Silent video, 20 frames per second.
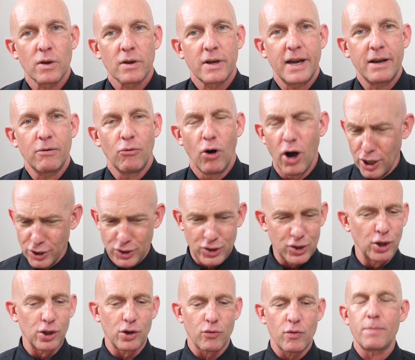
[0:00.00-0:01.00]
Okay, well, it's
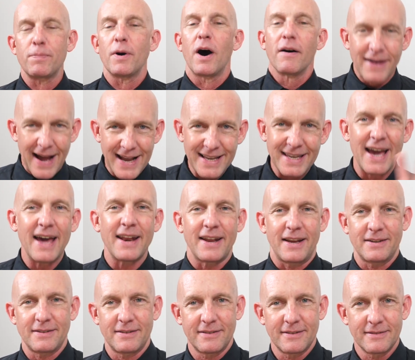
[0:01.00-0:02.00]
still a ripoff. I get
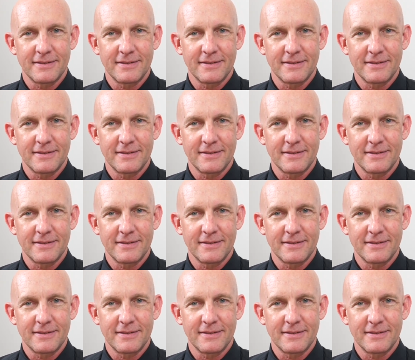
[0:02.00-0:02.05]
it.